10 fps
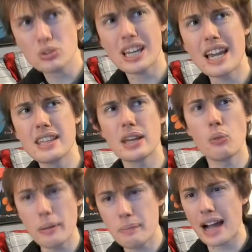and then they
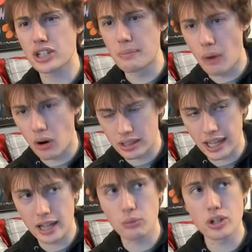went back to
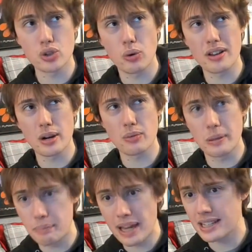Markland, which is where there was a
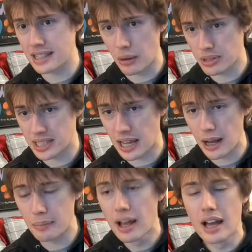base that was set
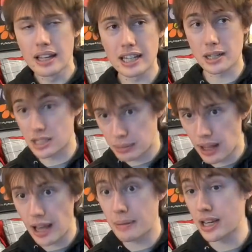up, like a
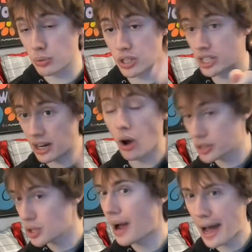supply base, which did
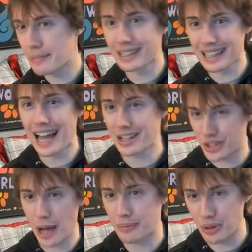also happen in the last
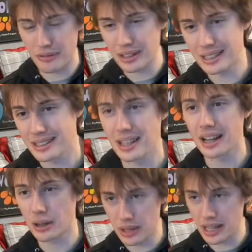chapter of Vinland
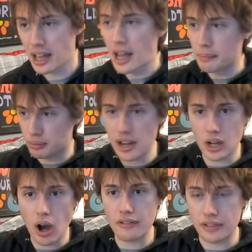Saga, where they break
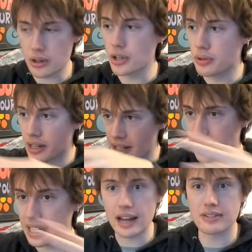off their unit and they
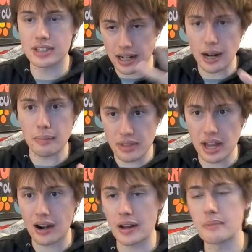of set it up
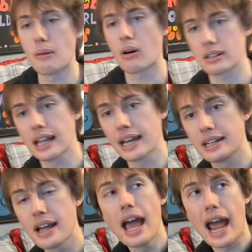there in
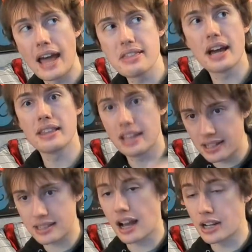Markland, and then they
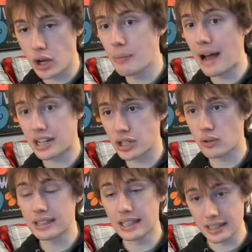decide to go back to
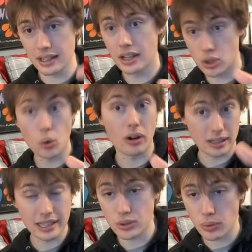Greenland.
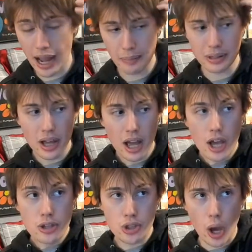Historically, that's what happened.
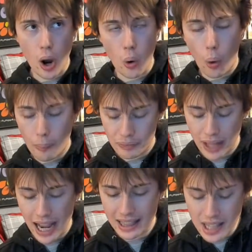So
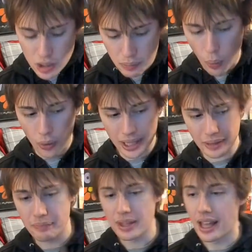at this point,
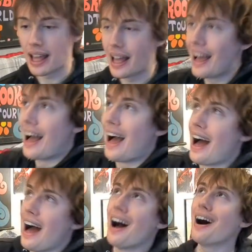
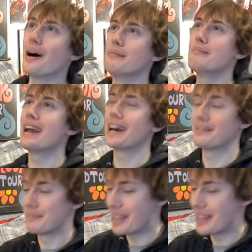man,